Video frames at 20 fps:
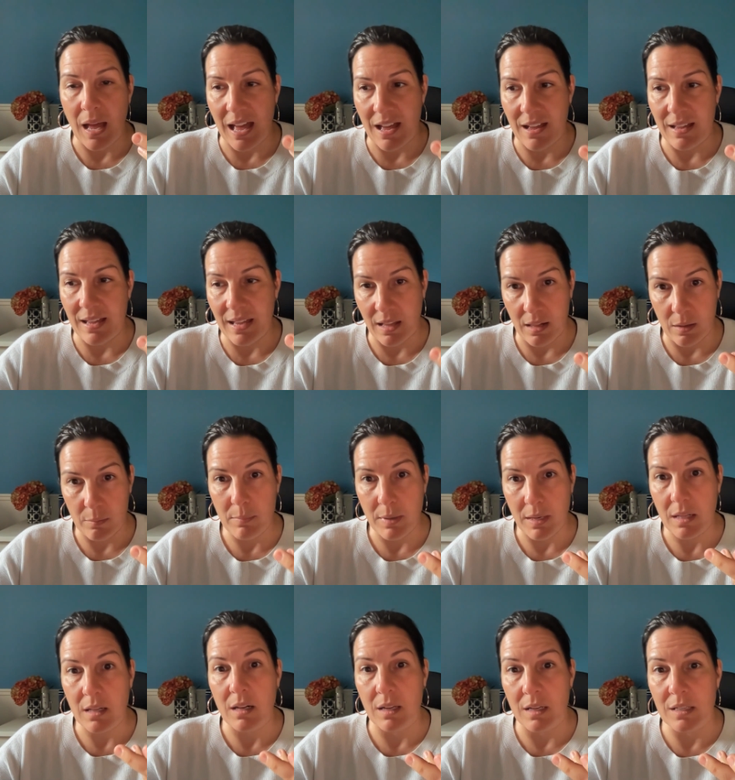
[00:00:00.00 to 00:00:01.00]
help my
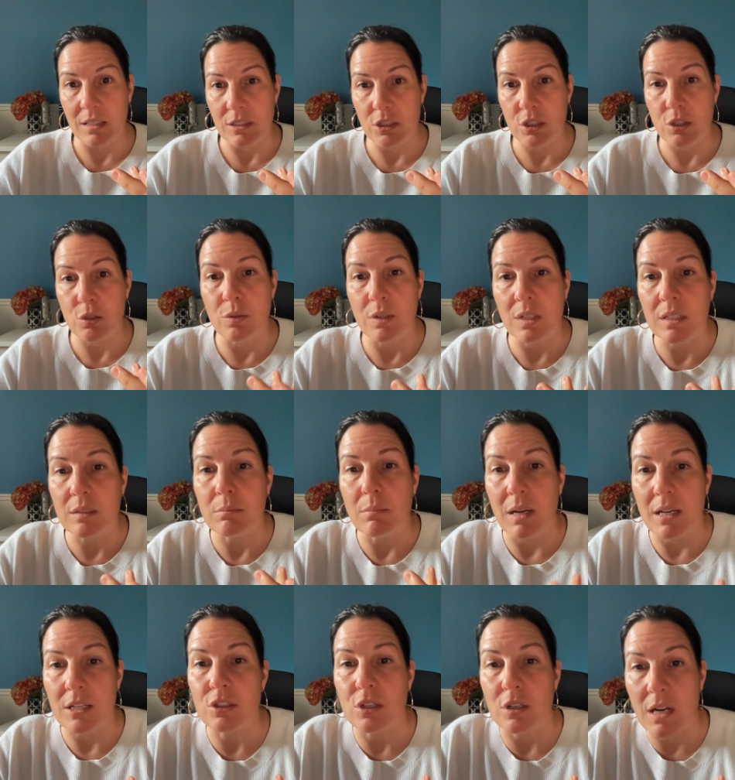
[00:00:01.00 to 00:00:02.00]
clients create
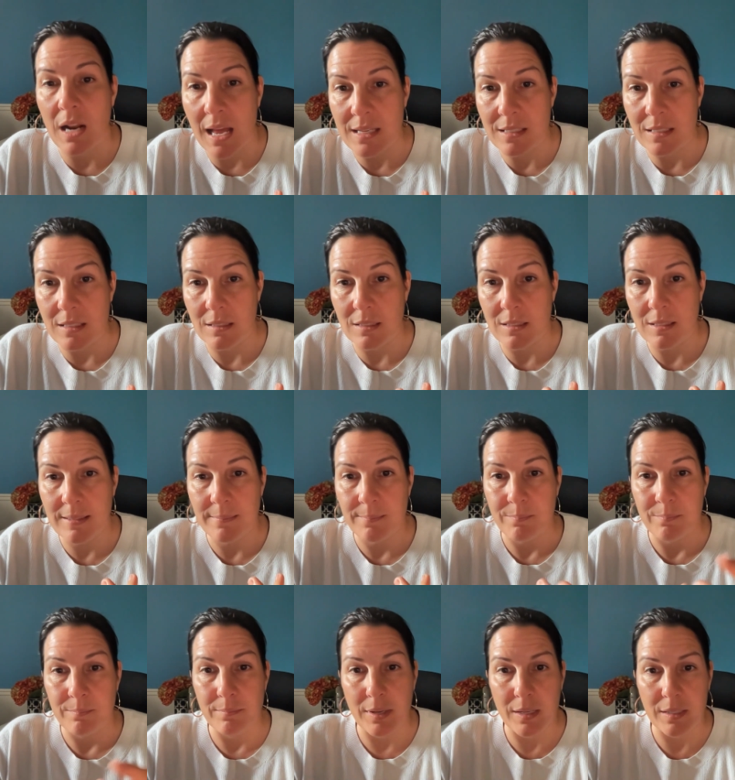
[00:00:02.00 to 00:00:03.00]
masterclasses,
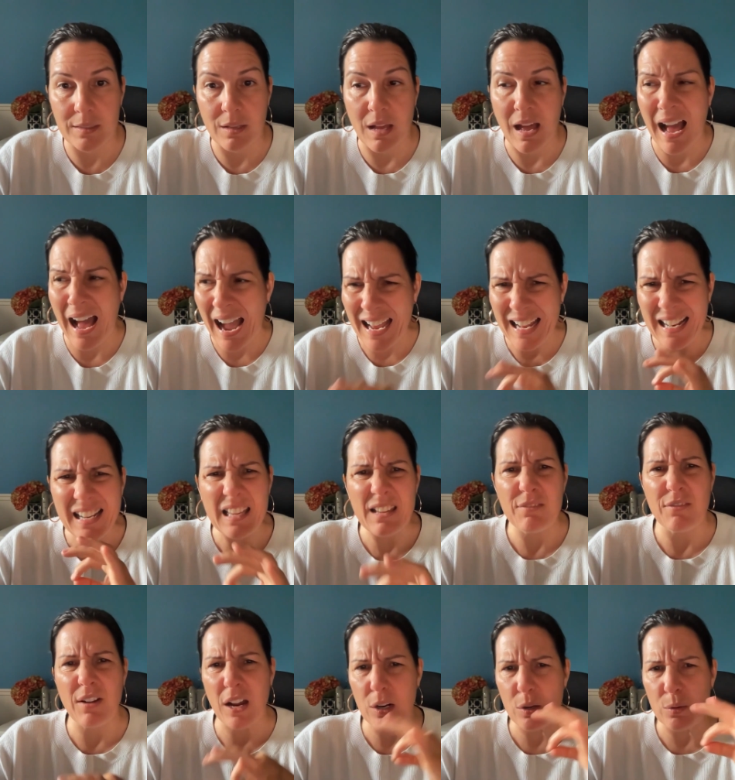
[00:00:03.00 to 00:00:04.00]
but highly
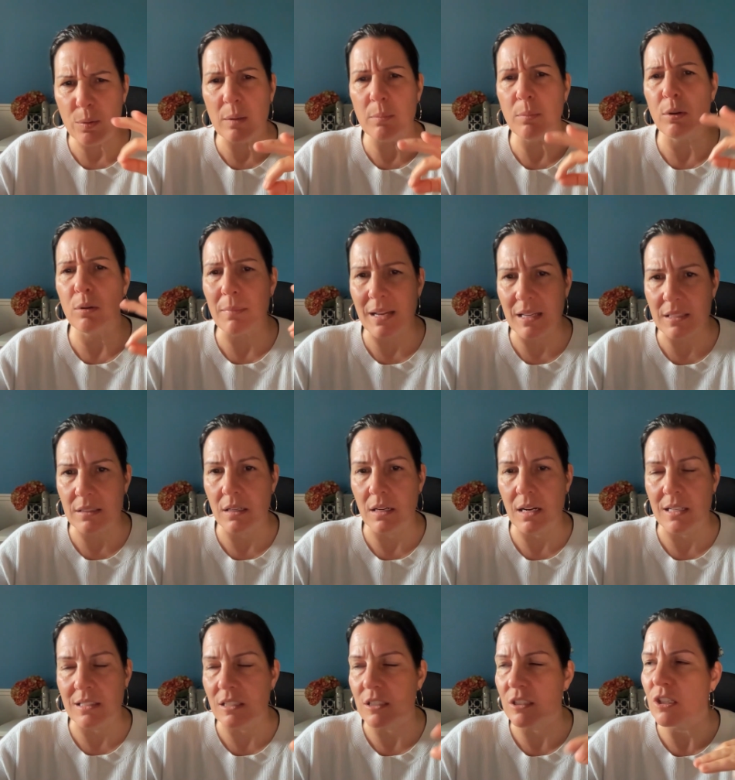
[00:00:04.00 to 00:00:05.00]
valuable
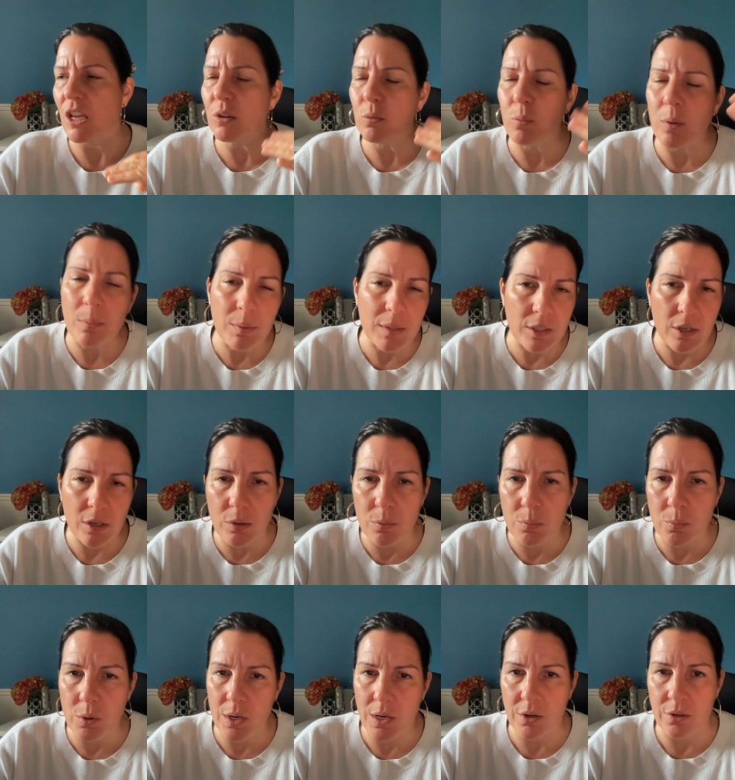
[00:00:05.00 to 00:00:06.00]
masterclasses, not webinar
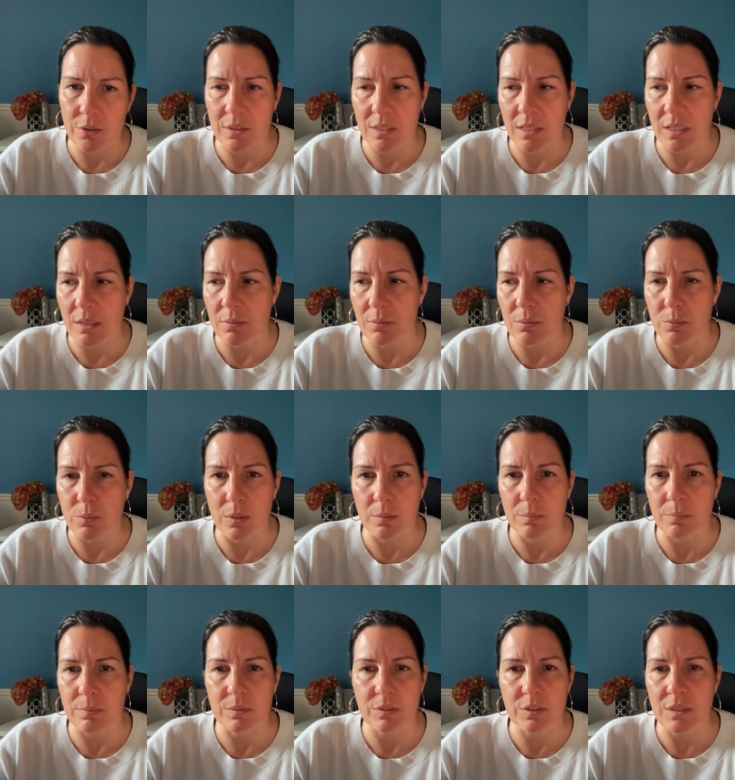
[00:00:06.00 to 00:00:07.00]
where they will
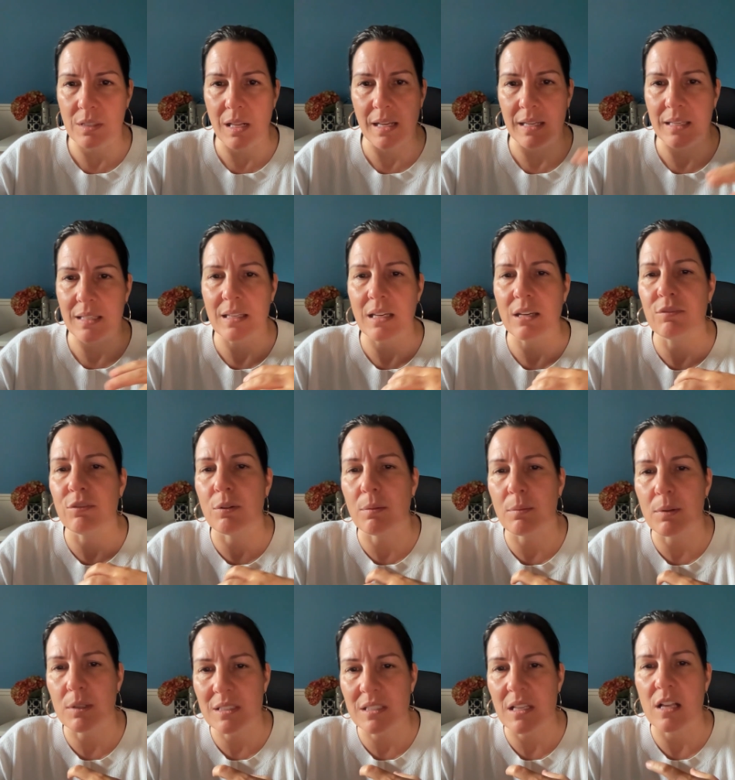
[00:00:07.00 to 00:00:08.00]
give
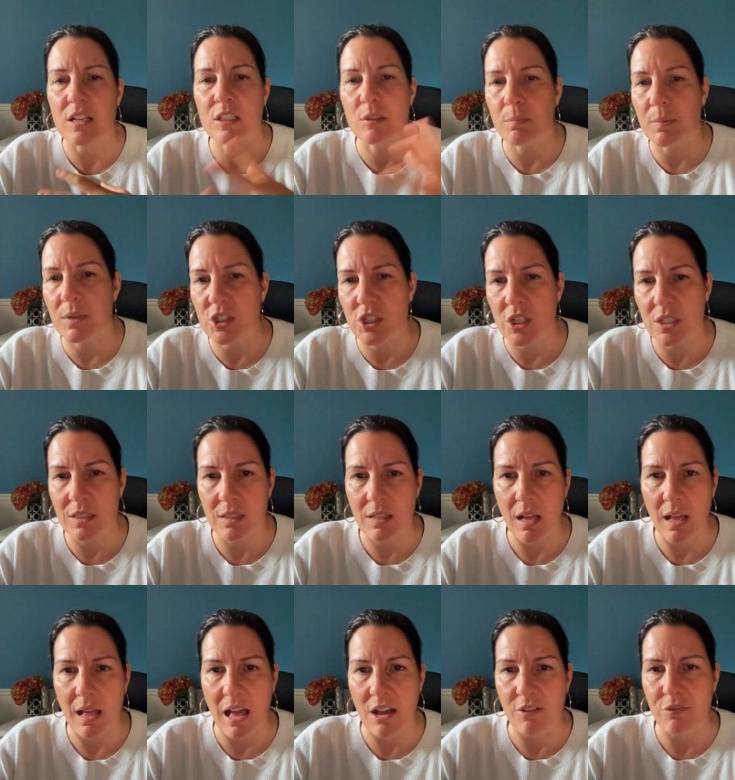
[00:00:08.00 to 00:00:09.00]
a sales pitch and
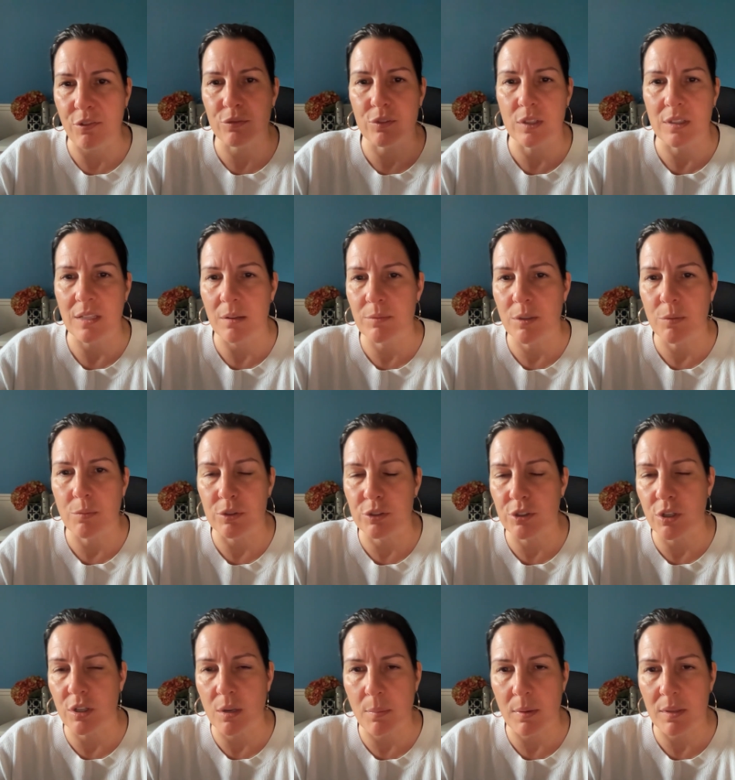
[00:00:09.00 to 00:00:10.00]
half of the time they will
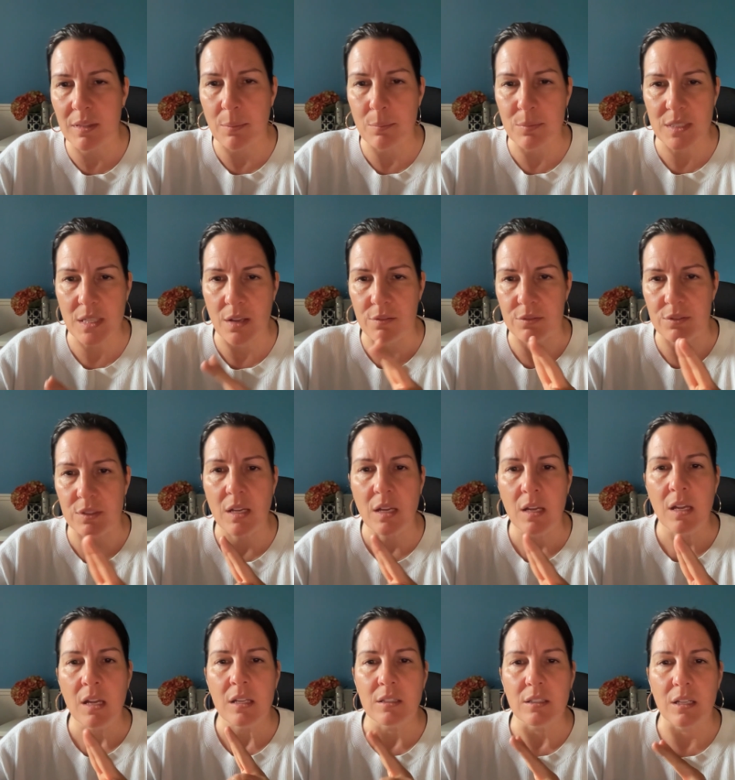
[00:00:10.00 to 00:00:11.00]
talk about themselves.
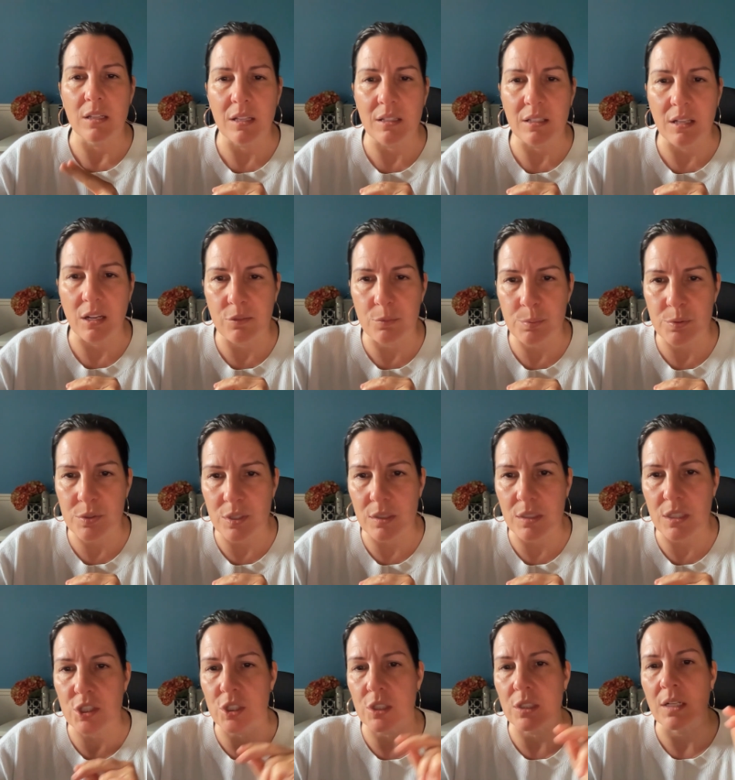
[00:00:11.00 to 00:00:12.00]
Not that kind of
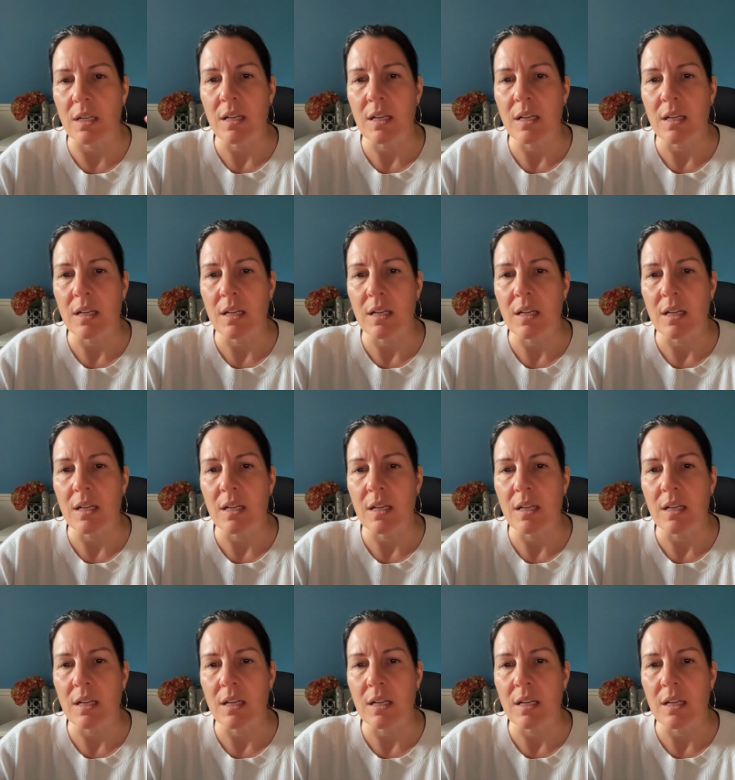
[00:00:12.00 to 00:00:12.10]
presentation.